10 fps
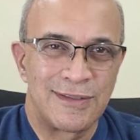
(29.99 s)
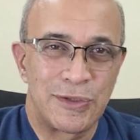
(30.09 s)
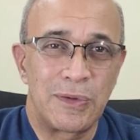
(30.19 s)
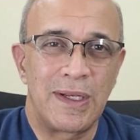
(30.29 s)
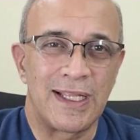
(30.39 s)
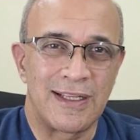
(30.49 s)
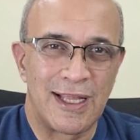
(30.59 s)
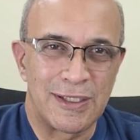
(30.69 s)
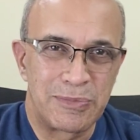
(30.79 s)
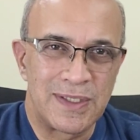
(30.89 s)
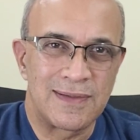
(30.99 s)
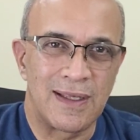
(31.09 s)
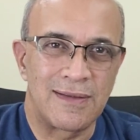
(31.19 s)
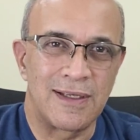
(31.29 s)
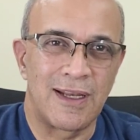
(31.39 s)
truly has been
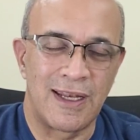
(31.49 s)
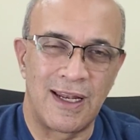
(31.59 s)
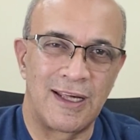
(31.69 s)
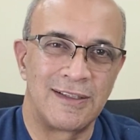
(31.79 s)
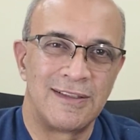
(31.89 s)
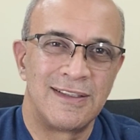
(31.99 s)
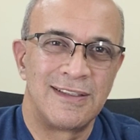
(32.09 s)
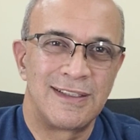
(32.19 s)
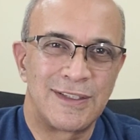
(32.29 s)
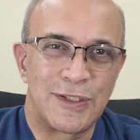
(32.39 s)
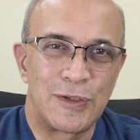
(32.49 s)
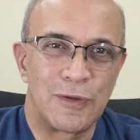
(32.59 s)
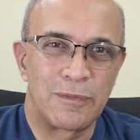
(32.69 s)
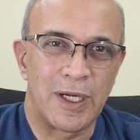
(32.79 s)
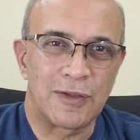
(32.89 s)
Satya Nadella, the
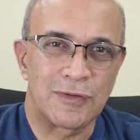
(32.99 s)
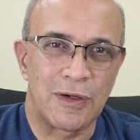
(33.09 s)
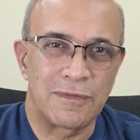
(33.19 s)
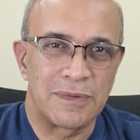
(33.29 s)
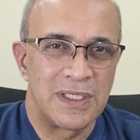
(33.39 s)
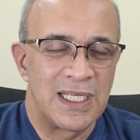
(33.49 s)
CEO of Microsoft.